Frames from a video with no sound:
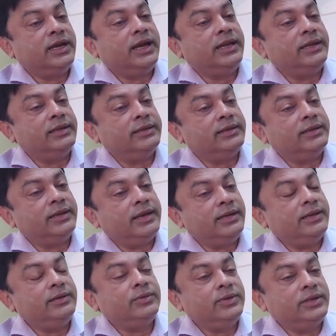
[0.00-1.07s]
And
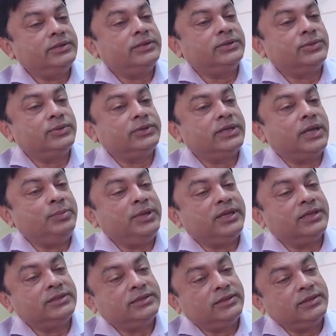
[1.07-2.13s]
you know, this is so sad,
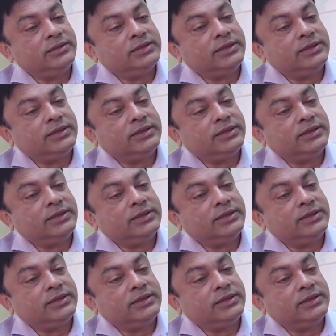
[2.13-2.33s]
because